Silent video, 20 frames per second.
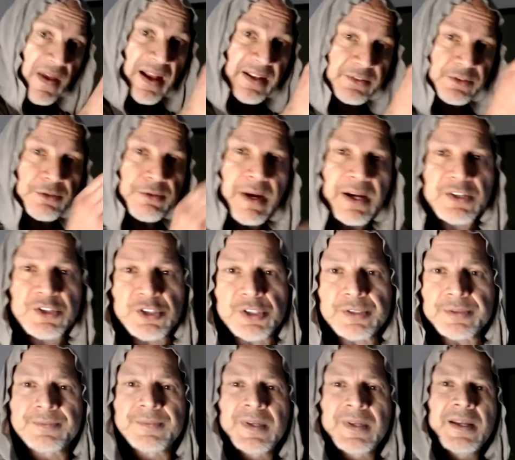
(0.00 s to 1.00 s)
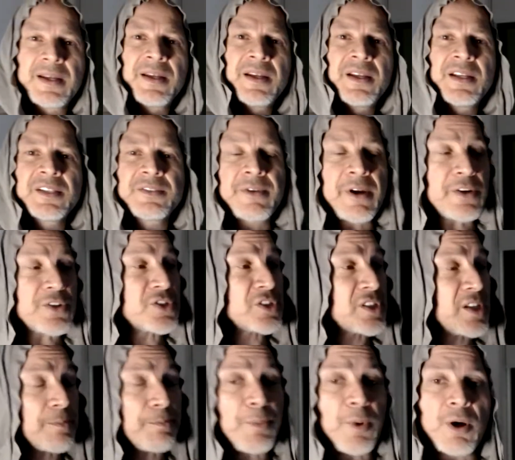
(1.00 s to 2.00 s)
that direction? Very
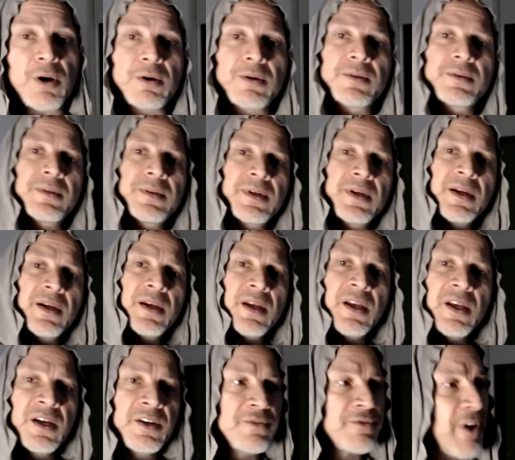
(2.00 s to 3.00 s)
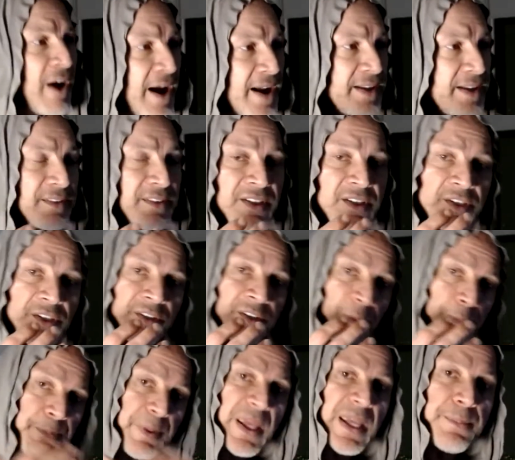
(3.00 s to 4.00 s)
simple. Find the
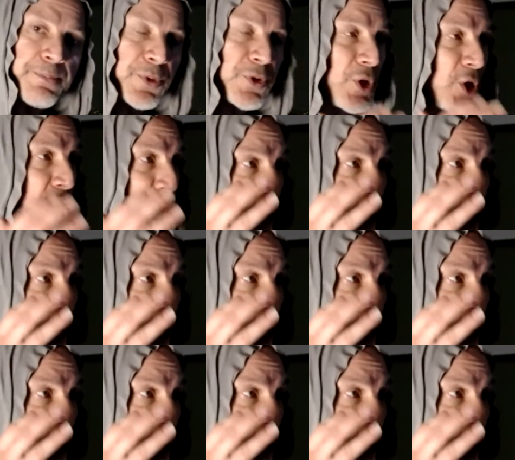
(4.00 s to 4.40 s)
people that